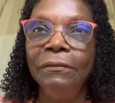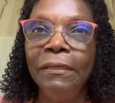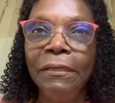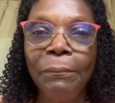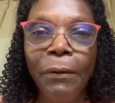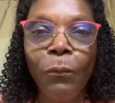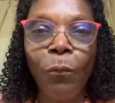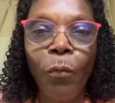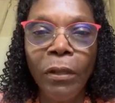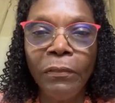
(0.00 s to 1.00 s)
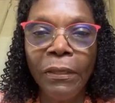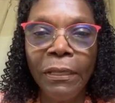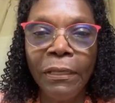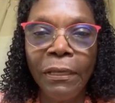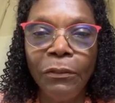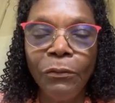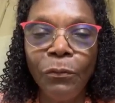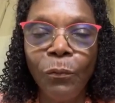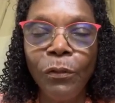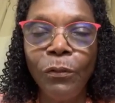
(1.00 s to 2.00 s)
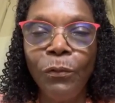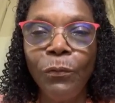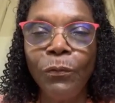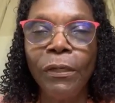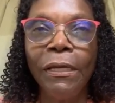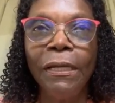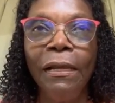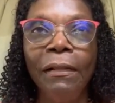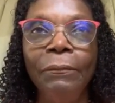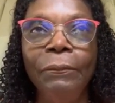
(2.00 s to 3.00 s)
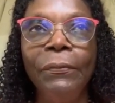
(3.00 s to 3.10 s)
think about what you can